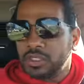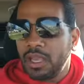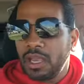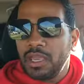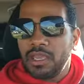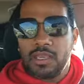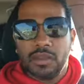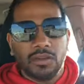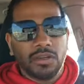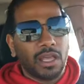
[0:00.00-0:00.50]
day
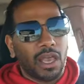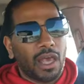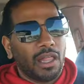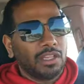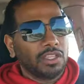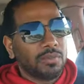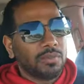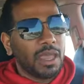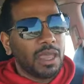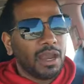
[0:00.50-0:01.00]
here in
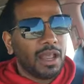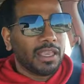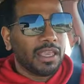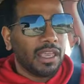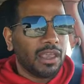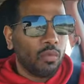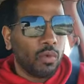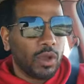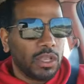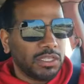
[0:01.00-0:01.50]
Dallas, man! I
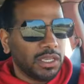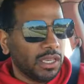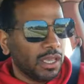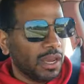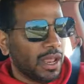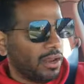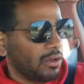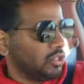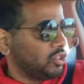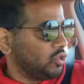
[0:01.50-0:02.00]
can't wait to
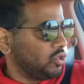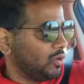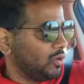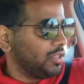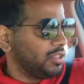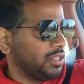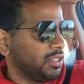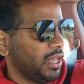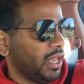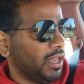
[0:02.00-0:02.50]
get out and enjoy
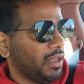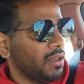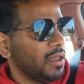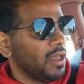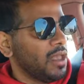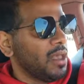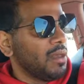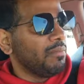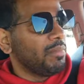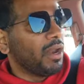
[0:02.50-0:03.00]
this day.
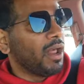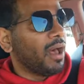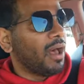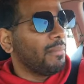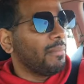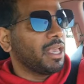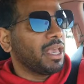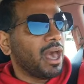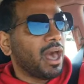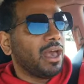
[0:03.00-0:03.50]
But
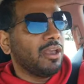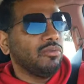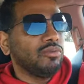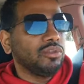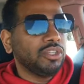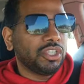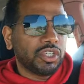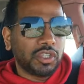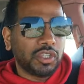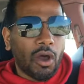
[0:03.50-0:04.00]
I'm a guy
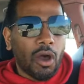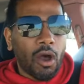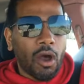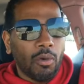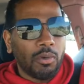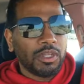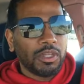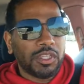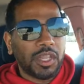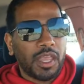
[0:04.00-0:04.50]
who's just
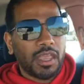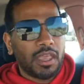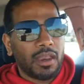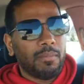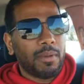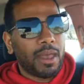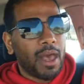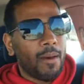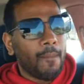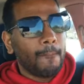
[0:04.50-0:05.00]
always thinking
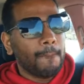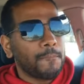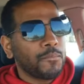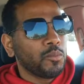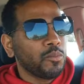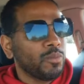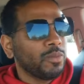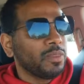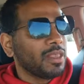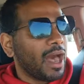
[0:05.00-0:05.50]
about
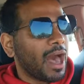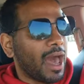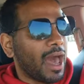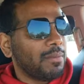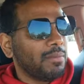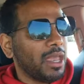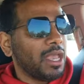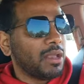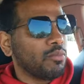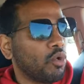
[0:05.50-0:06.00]
how
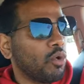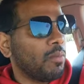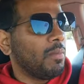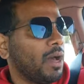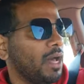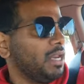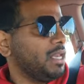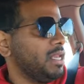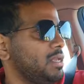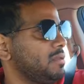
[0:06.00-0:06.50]
to make more
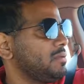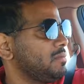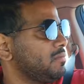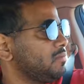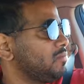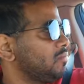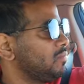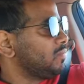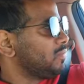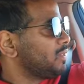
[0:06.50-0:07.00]
money.
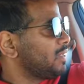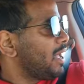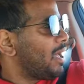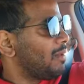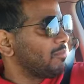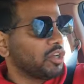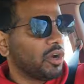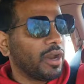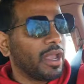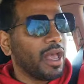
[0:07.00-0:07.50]

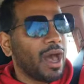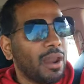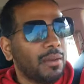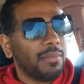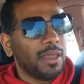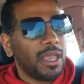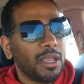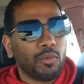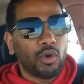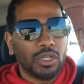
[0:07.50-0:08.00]
I'm sorry, how to
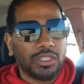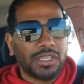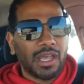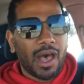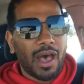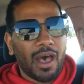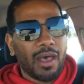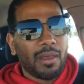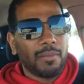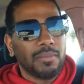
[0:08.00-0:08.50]
make more
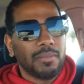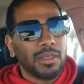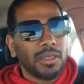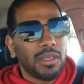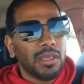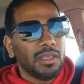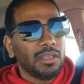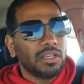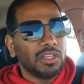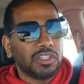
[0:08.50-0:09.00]

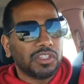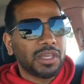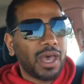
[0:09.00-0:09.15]
time